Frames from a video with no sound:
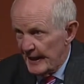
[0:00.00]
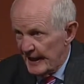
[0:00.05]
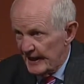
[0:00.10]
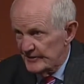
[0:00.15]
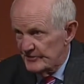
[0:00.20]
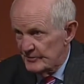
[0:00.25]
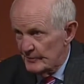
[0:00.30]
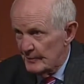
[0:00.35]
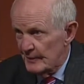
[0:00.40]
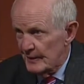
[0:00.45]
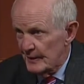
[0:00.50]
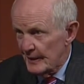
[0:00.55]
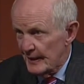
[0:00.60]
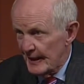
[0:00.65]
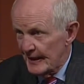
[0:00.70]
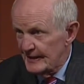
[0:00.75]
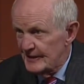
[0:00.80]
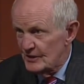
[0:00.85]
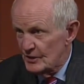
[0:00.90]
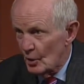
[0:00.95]
eczema,
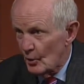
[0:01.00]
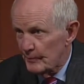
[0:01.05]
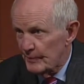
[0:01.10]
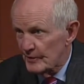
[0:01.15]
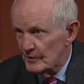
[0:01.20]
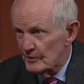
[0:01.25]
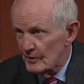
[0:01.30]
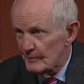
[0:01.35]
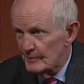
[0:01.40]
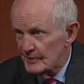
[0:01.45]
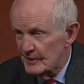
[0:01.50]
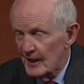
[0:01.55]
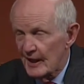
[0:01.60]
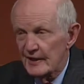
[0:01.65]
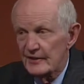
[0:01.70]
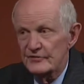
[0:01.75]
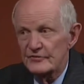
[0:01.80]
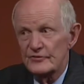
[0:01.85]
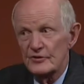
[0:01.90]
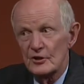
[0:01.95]
atopic
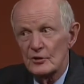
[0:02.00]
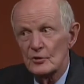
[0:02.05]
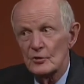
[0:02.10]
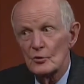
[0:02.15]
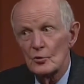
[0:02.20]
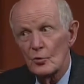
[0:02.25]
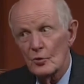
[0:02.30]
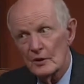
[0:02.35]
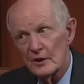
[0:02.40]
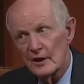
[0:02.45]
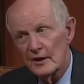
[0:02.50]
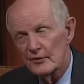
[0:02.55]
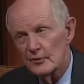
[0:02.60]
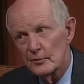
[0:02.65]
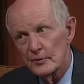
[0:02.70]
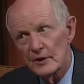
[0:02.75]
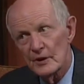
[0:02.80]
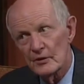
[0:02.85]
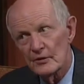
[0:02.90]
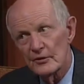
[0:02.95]
dermatitis to what other
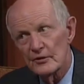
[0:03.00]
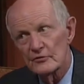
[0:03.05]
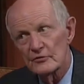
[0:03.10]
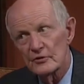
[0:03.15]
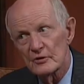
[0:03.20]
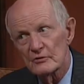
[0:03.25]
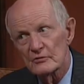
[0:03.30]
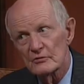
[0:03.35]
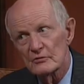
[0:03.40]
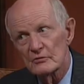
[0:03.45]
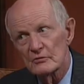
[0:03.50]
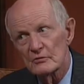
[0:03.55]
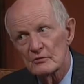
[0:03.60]
illnesses? Then